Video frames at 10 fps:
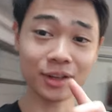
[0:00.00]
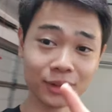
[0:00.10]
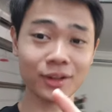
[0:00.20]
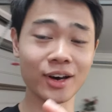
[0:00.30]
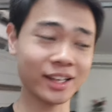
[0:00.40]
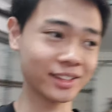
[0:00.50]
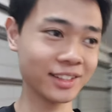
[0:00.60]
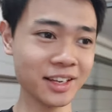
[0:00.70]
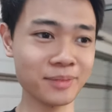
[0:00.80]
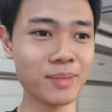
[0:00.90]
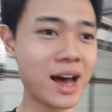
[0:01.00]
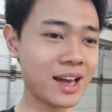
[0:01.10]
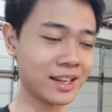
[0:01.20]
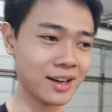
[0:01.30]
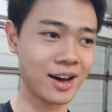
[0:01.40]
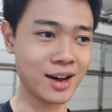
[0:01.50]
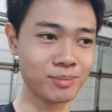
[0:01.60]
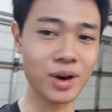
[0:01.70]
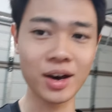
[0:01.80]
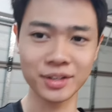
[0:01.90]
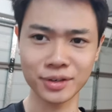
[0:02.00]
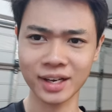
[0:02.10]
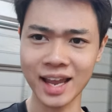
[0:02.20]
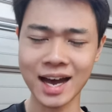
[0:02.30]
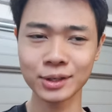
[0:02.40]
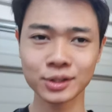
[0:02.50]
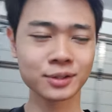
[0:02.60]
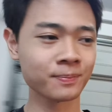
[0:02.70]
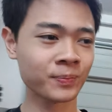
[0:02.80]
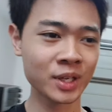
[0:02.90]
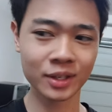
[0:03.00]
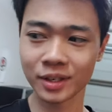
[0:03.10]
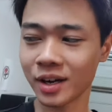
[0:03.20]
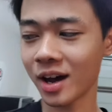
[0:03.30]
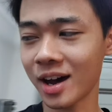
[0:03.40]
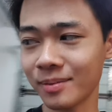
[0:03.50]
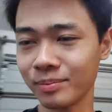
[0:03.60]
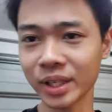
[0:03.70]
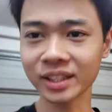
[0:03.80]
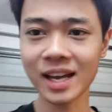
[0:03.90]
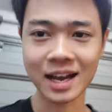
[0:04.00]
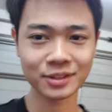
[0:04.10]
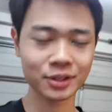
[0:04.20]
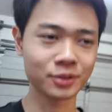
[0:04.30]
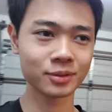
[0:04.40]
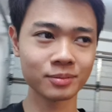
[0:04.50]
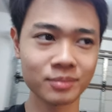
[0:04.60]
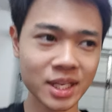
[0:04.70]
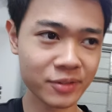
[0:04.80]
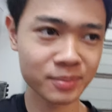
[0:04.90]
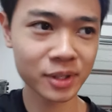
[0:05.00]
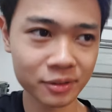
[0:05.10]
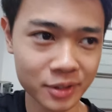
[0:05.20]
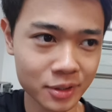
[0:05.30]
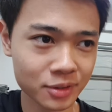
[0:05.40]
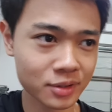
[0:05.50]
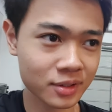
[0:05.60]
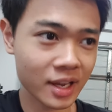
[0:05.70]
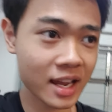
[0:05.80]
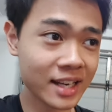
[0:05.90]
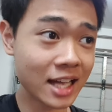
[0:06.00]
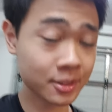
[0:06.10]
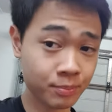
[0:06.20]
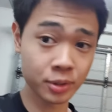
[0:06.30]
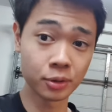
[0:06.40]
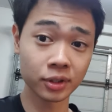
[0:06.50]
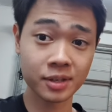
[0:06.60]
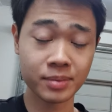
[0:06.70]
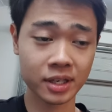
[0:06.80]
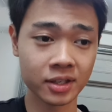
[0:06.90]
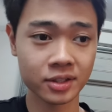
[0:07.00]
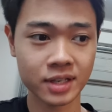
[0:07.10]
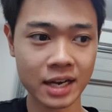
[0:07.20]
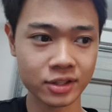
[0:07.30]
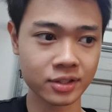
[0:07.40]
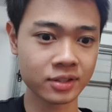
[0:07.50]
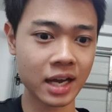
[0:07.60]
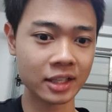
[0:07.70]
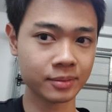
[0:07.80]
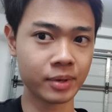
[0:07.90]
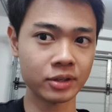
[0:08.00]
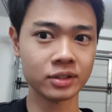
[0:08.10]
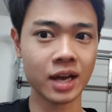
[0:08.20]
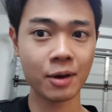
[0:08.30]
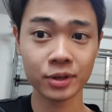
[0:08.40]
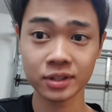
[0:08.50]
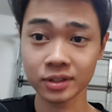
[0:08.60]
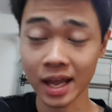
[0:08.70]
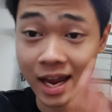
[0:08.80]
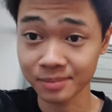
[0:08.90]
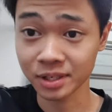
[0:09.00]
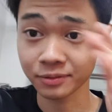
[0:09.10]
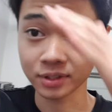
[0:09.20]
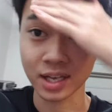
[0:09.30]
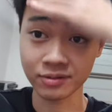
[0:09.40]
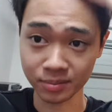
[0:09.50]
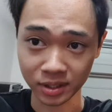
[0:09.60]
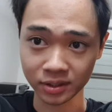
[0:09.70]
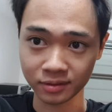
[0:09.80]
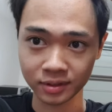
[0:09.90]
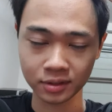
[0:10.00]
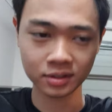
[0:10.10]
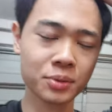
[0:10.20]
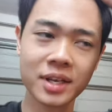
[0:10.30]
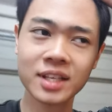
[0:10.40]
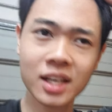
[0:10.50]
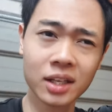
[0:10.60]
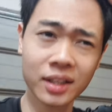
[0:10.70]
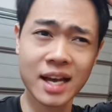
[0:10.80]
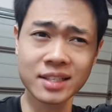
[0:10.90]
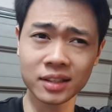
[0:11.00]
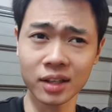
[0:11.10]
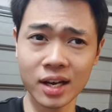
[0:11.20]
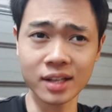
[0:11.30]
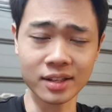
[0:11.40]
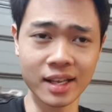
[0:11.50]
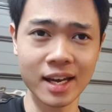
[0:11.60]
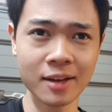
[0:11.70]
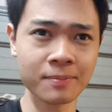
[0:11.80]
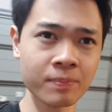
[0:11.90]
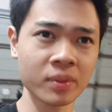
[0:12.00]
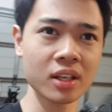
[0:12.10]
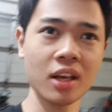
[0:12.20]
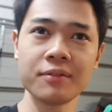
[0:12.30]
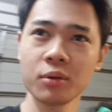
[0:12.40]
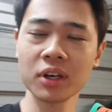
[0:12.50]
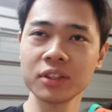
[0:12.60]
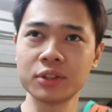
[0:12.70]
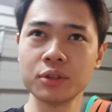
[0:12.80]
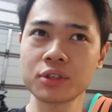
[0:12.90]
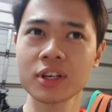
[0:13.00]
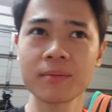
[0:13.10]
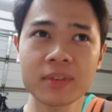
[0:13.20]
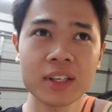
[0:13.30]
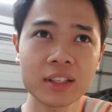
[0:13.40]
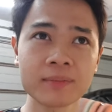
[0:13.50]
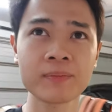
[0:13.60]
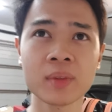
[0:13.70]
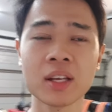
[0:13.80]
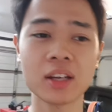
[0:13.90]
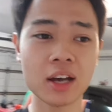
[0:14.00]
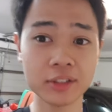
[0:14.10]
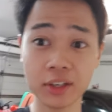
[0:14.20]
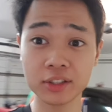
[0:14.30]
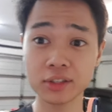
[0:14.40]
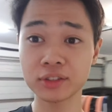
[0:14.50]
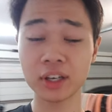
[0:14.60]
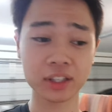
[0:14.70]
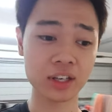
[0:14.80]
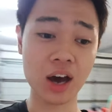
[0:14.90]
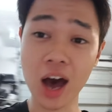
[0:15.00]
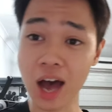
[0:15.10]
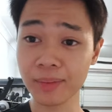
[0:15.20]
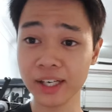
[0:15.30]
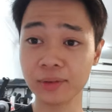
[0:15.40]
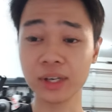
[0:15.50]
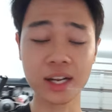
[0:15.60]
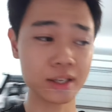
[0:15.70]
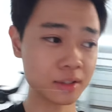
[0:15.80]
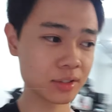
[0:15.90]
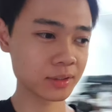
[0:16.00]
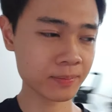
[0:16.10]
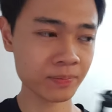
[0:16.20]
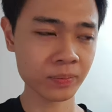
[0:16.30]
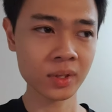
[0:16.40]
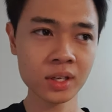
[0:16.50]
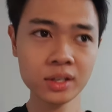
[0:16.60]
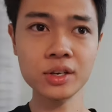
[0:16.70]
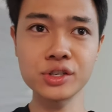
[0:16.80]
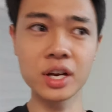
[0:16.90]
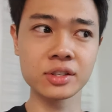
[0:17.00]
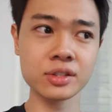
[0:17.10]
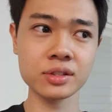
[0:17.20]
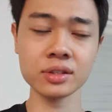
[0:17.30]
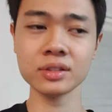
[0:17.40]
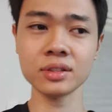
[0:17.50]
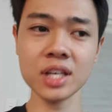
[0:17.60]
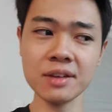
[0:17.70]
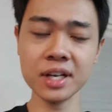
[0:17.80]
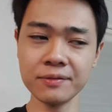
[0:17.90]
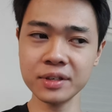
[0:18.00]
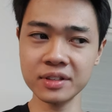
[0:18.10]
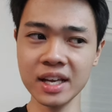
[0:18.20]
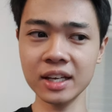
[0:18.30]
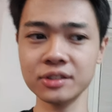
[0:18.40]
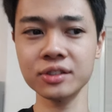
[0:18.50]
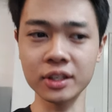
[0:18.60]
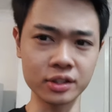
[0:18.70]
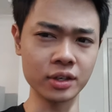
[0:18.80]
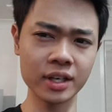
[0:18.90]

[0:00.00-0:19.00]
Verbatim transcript: lot in my um, other accounts, um, but yeah, so seven mil views, and that's purely because I just decided to post it. I wasn't aiming for seven million views. I think a lesson learned there. If you want to do something, as long as it's not gonna harm anyone else, just, even if you think it's not good